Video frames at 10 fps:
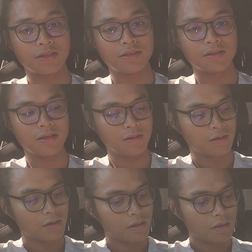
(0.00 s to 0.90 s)
today,
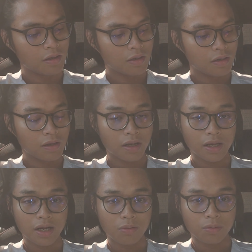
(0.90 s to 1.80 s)

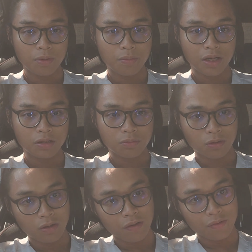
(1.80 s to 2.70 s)
and I will be back
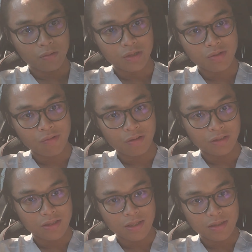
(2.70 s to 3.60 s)
tomorrow. I have a quiz for health
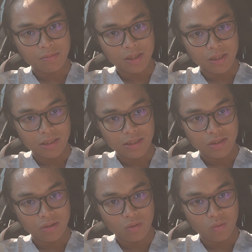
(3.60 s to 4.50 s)
assessment,
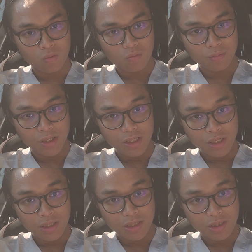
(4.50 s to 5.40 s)
so
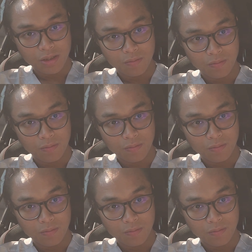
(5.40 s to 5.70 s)
peace.